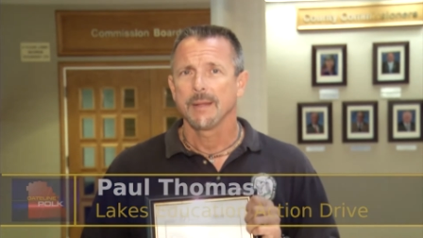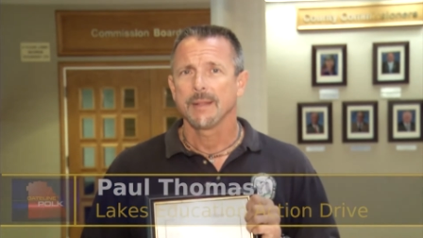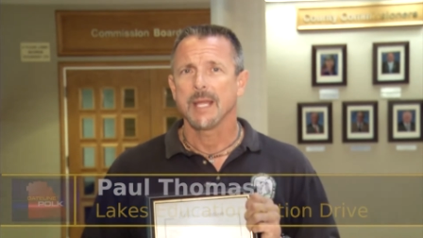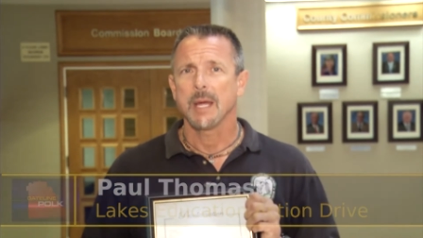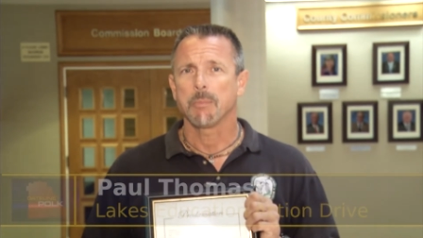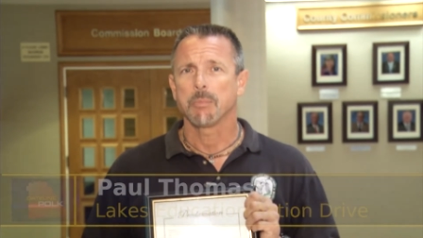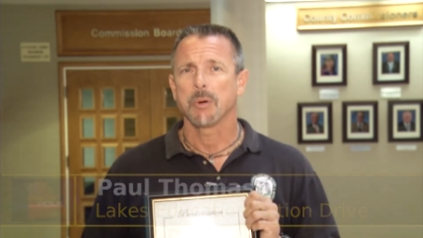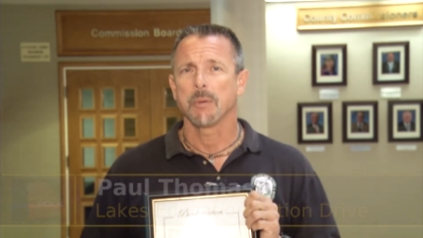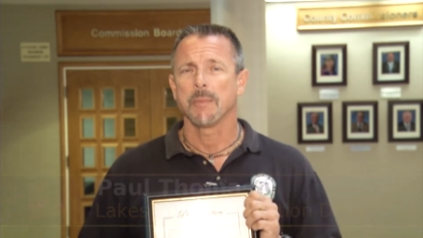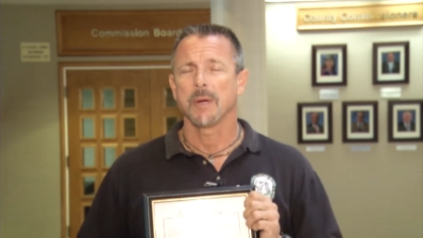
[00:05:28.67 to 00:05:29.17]

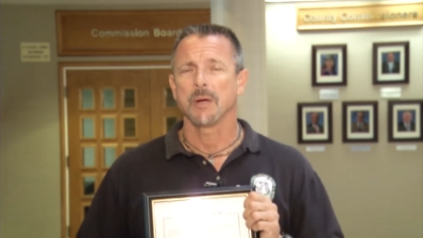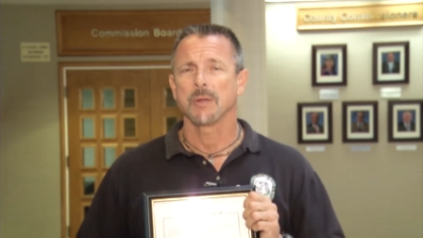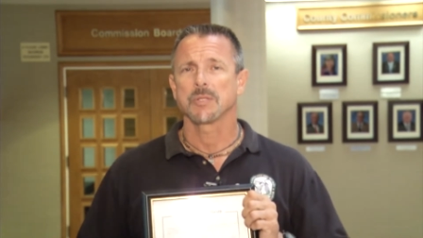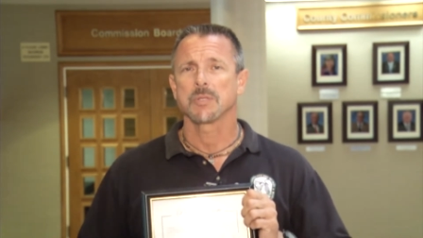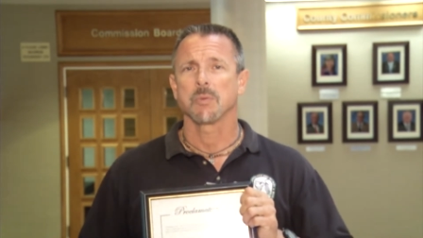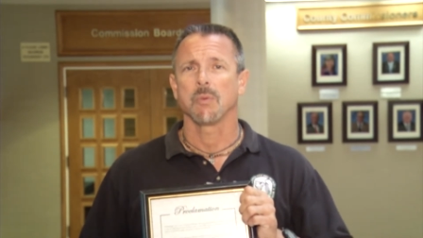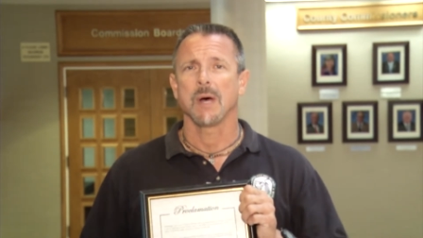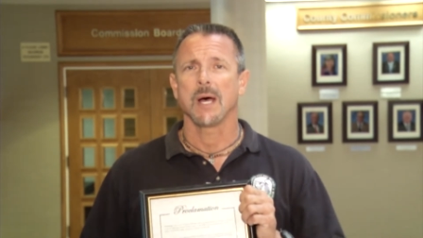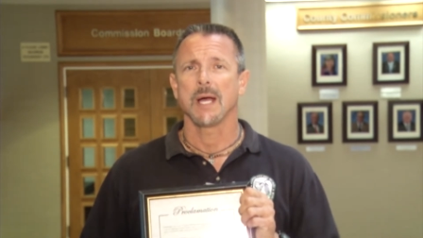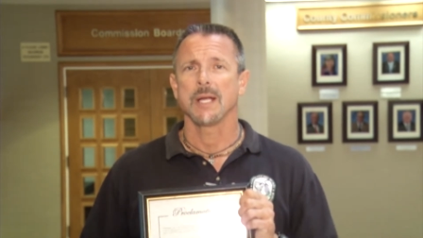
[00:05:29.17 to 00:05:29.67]
that
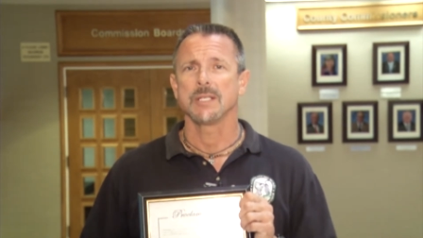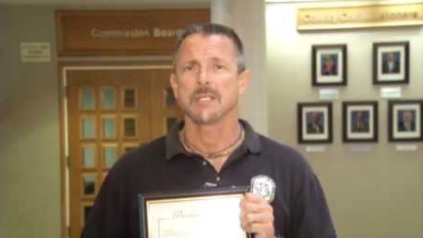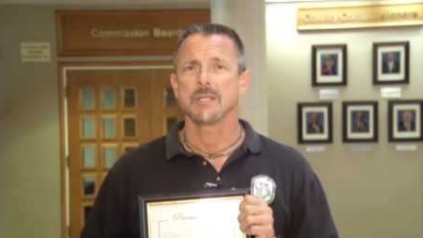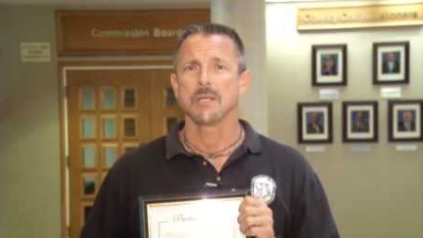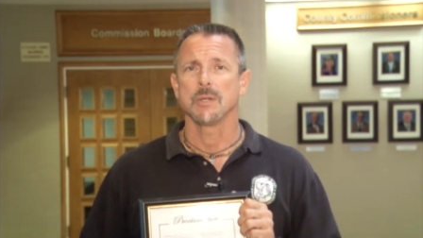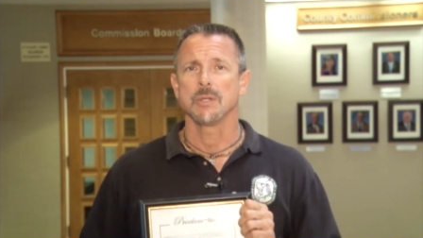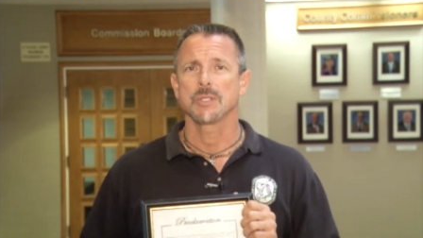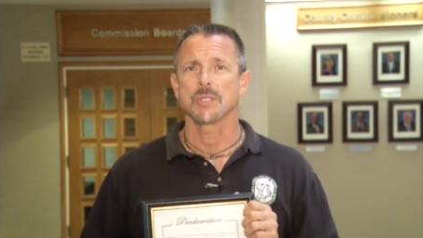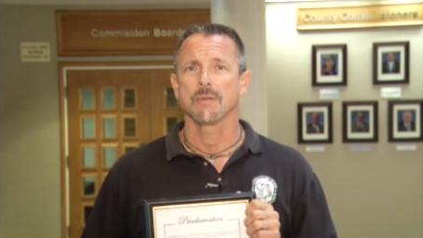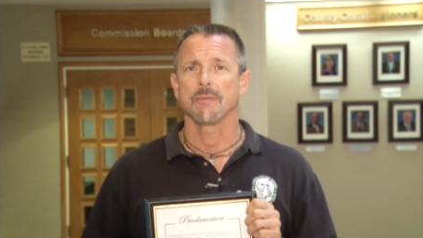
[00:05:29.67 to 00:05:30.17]
promotes wise
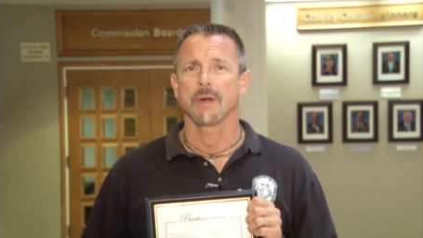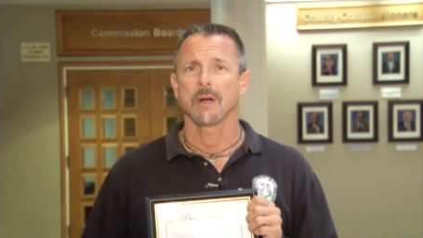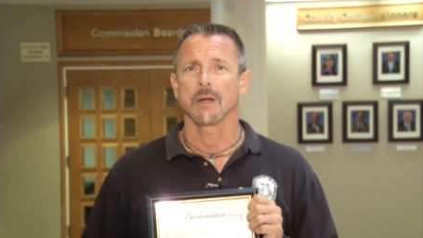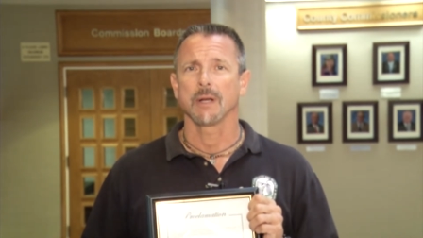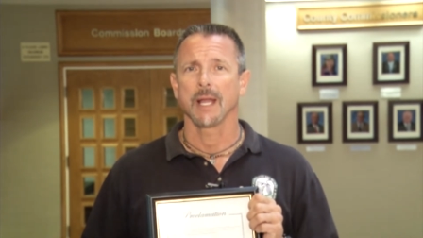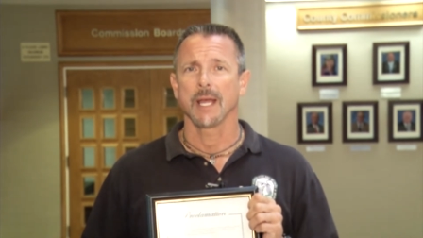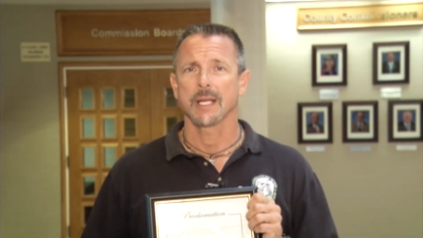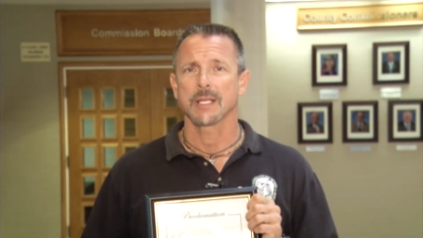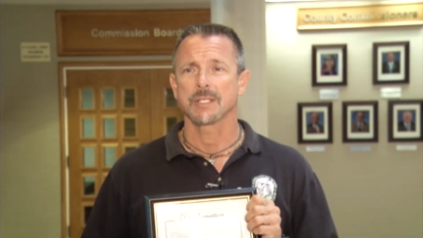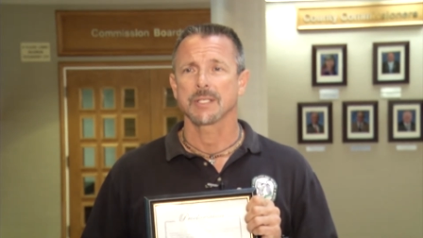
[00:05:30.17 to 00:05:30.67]
use of our
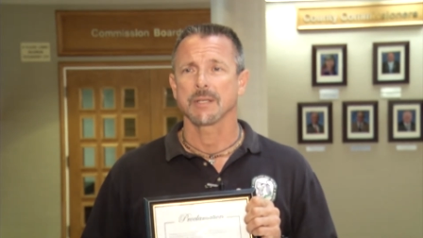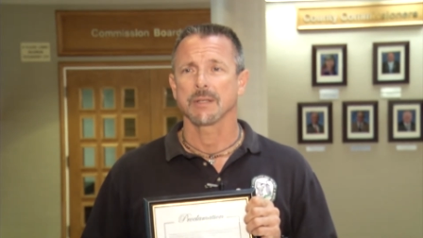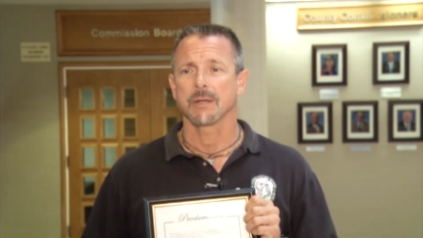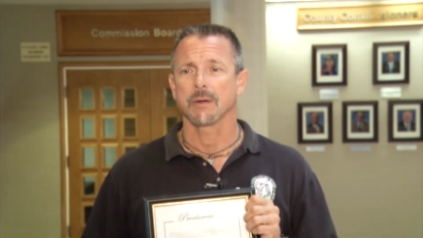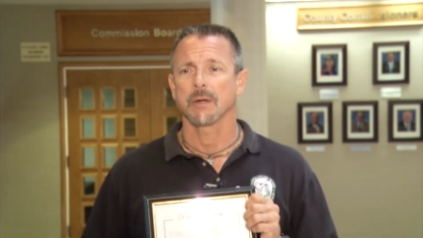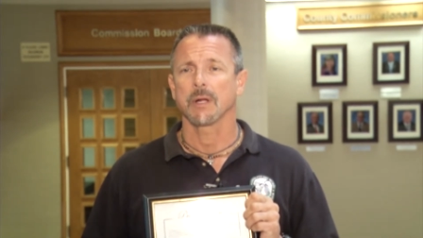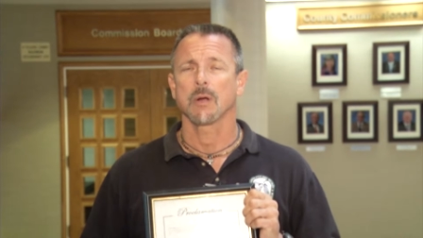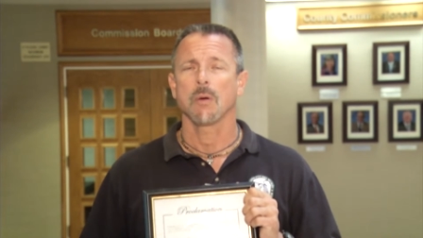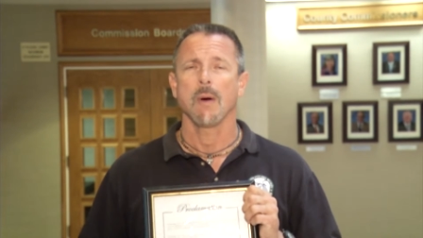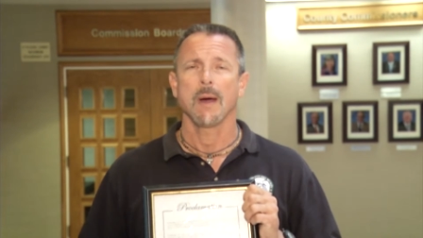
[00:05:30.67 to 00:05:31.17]
lakes and
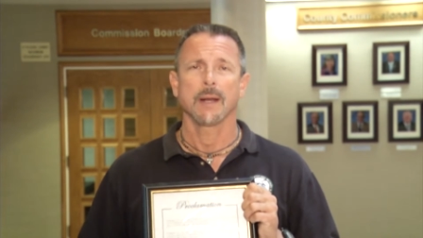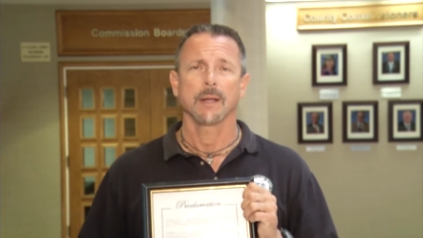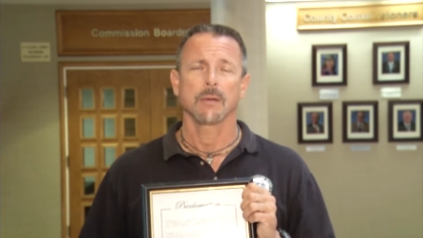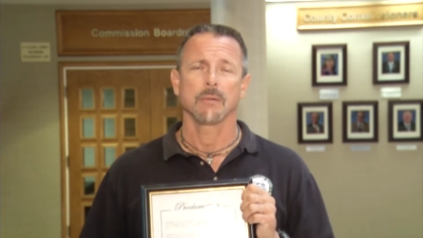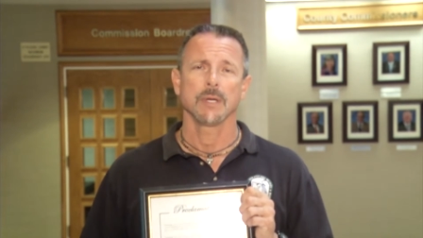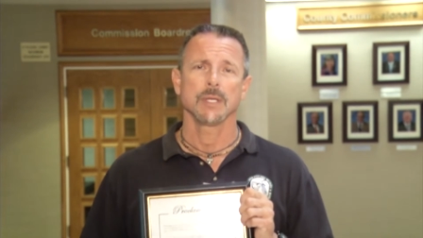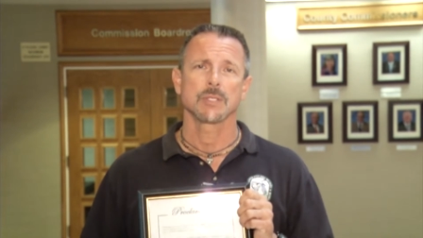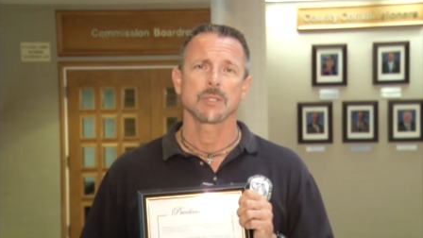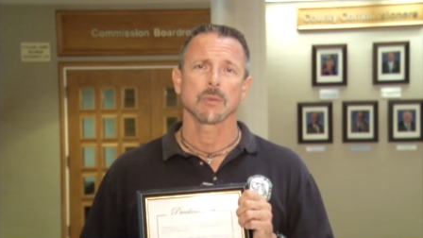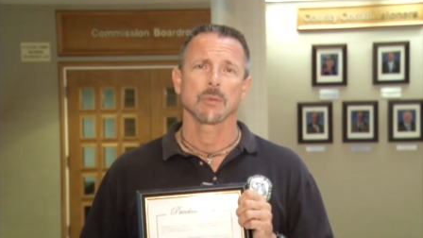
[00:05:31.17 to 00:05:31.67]

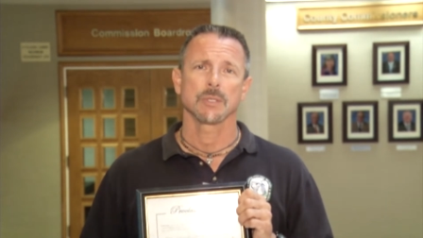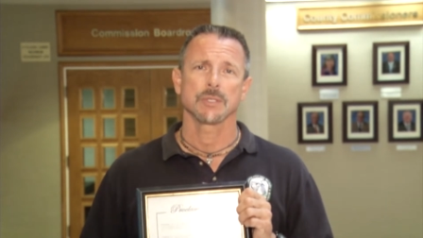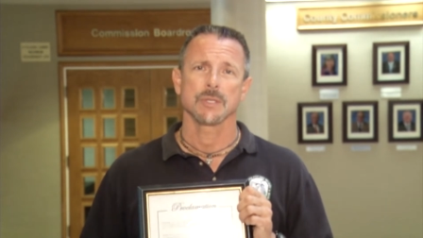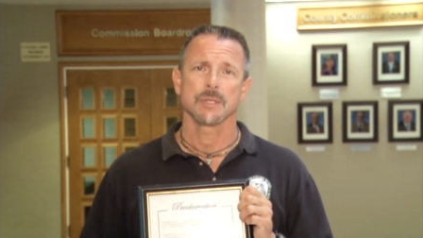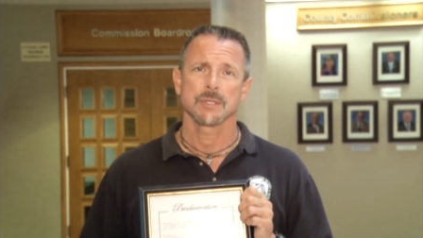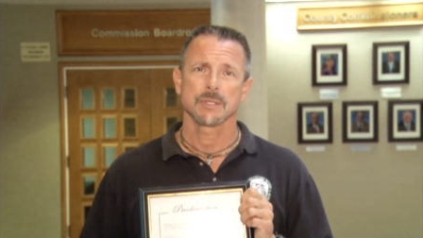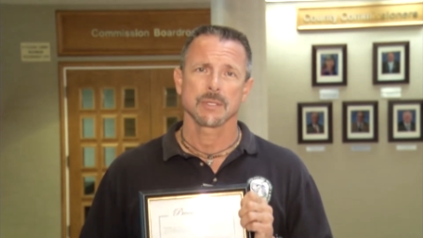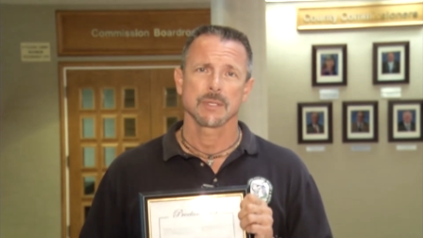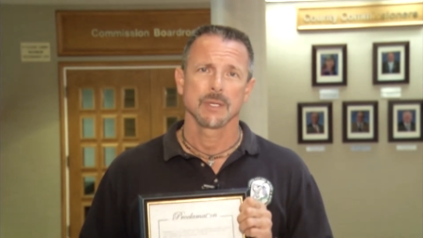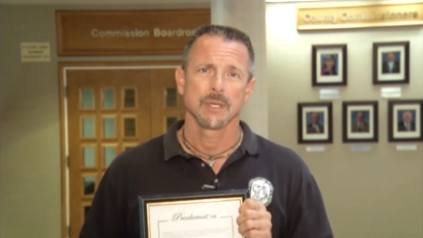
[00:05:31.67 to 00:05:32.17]
aquatic
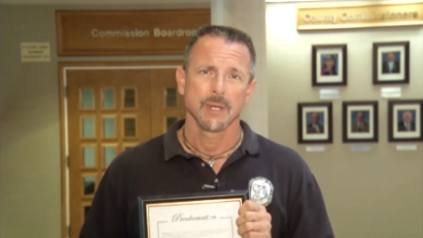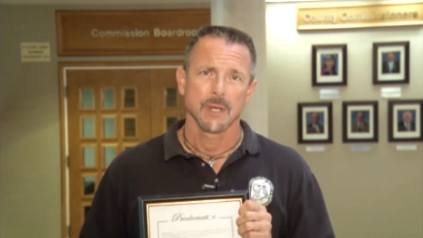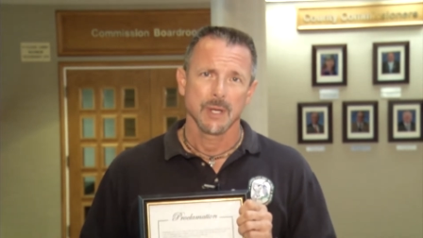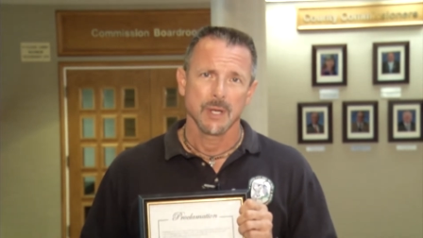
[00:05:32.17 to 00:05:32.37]
resources.